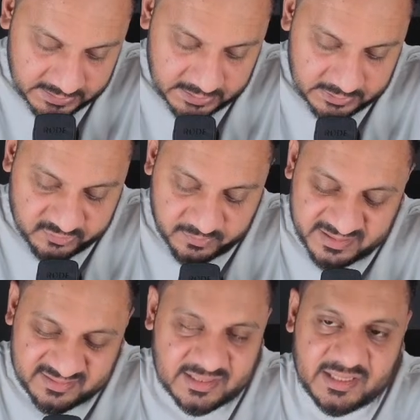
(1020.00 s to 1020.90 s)
So
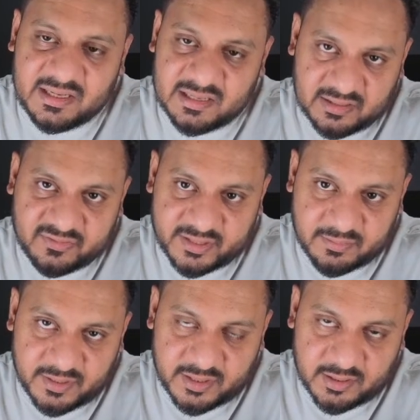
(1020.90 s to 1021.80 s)
basically, elastic
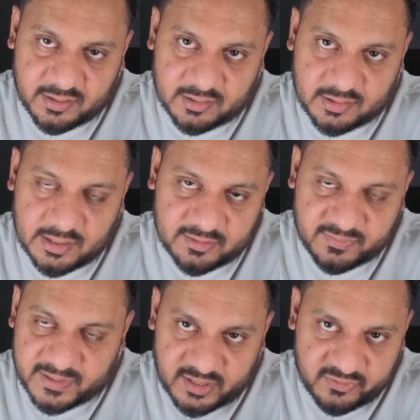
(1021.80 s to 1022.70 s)
mein the
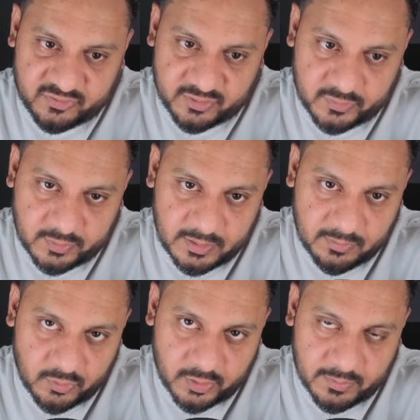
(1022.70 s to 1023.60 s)
expenditure would be
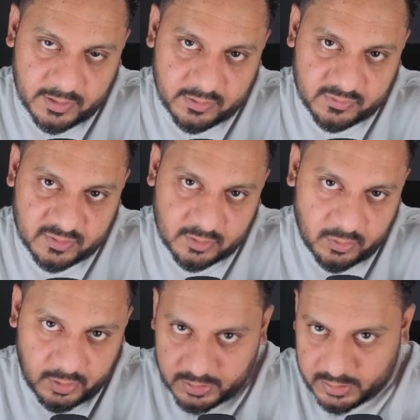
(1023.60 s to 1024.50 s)
more because the
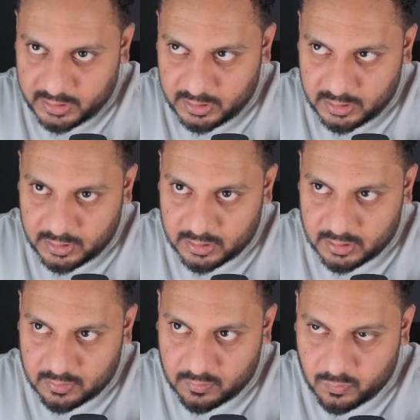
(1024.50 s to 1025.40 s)
quantity
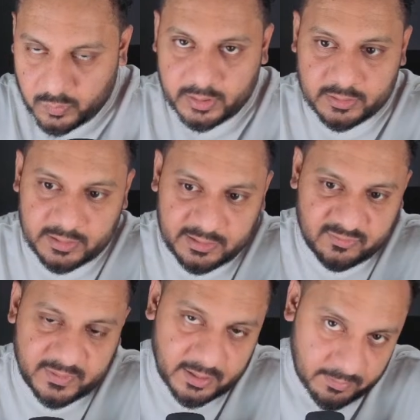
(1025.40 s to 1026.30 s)
would increase
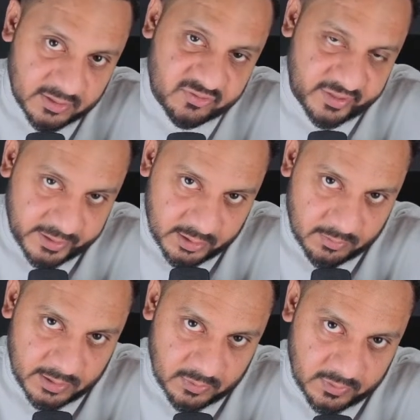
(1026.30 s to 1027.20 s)
by a much greater
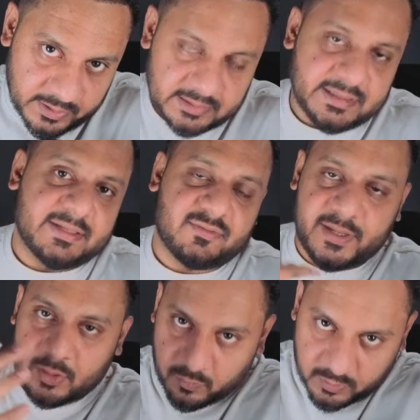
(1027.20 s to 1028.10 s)
amount, and that's why
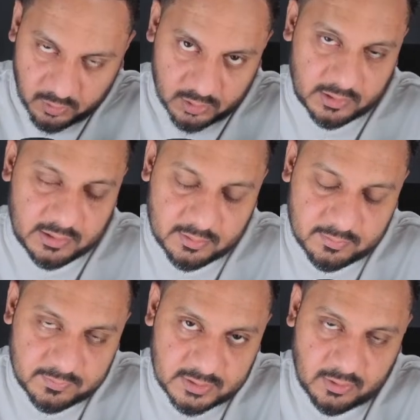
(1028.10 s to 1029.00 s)
overall
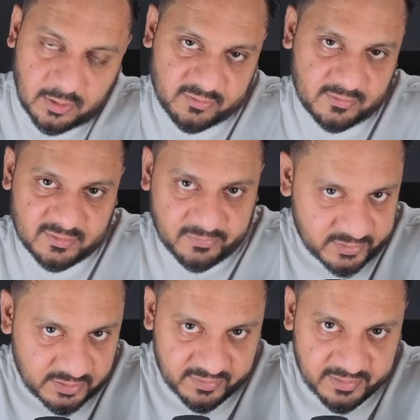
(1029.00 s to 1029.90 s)
the cost of
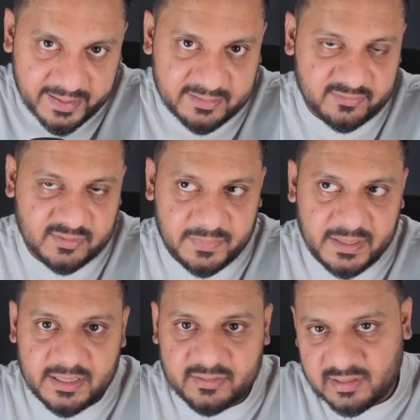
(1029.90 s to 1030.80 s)
subsidy will rise if the
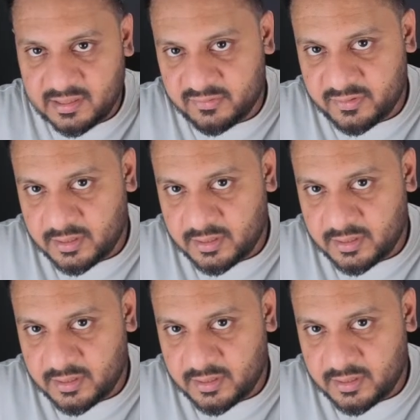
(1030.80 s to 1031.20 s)
PD is elastic.